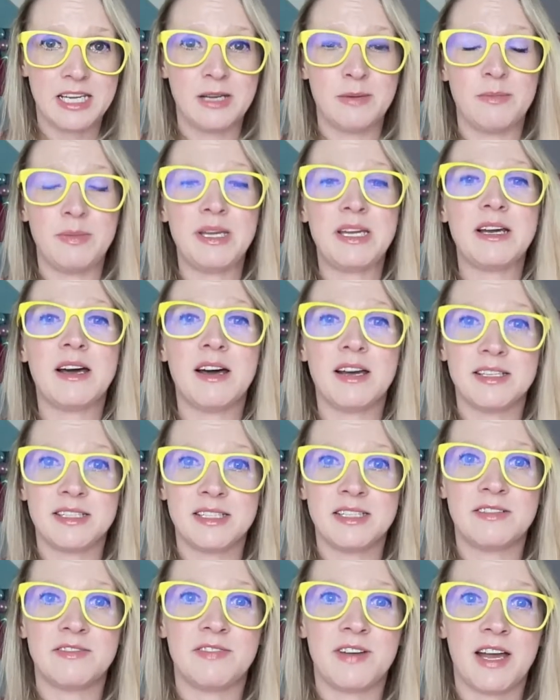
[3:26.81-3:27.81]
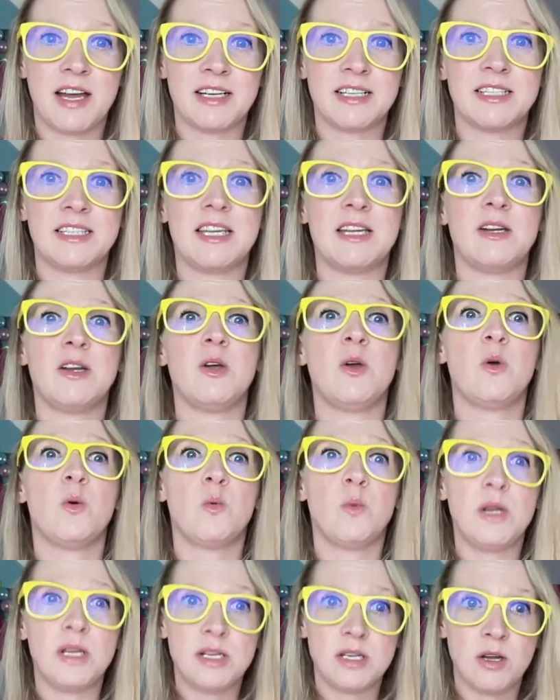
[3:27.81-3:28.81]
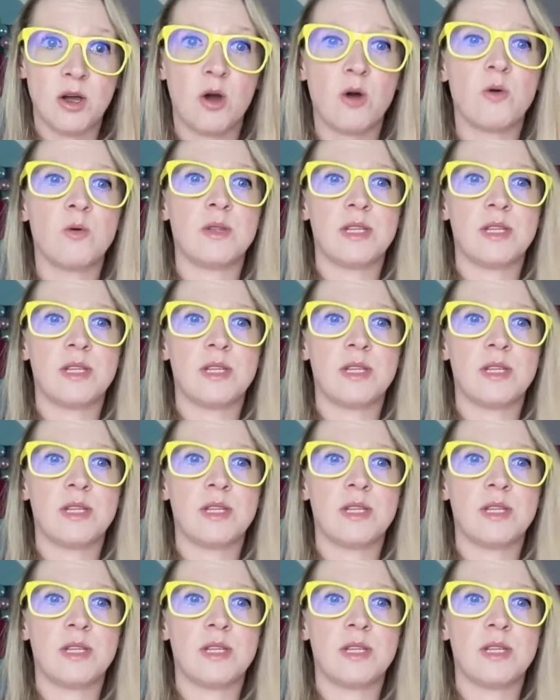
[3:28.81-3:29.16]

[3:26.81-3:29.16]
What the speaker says: because of the fact that we know